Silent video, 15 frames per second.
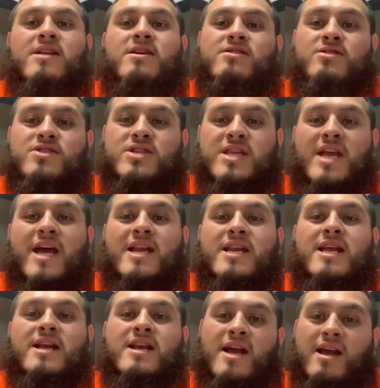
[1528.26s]

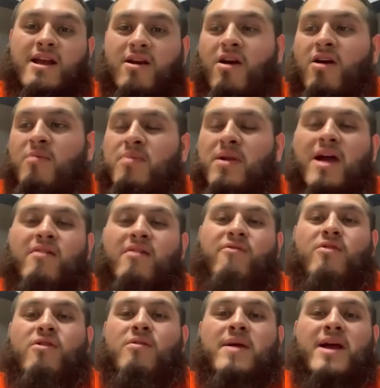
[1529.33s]
understanding, like, our
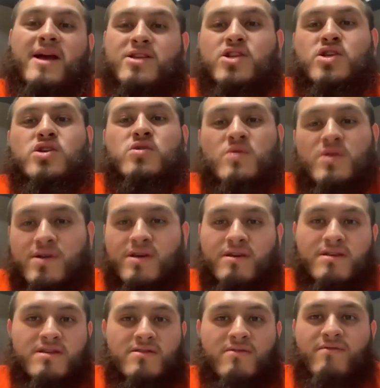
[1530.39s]
platform has
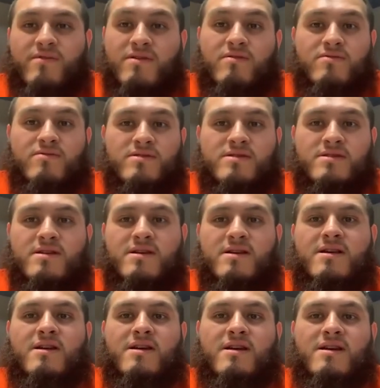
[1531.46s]
trillions of views.
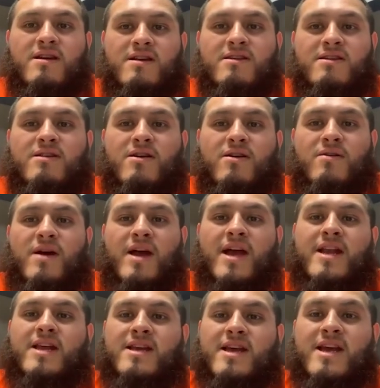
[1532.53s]
You know,
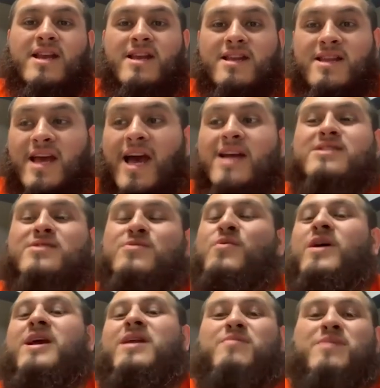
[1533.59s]
and then that's
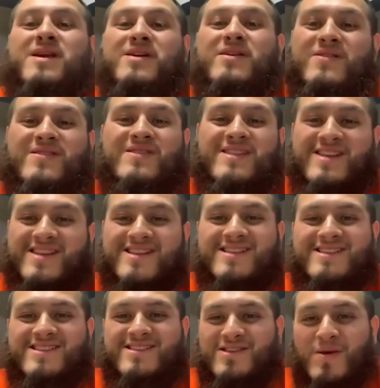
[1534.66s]
way bigger
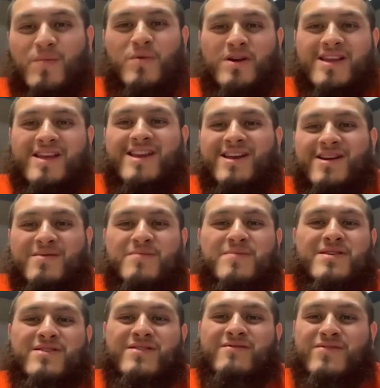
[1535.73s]
than someone getting 1
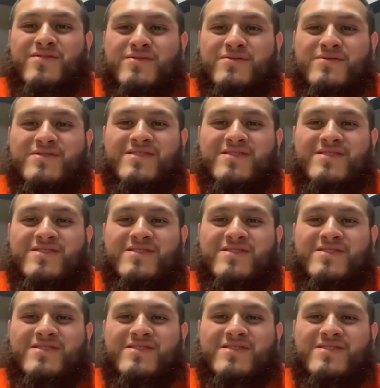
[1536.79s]
billion views.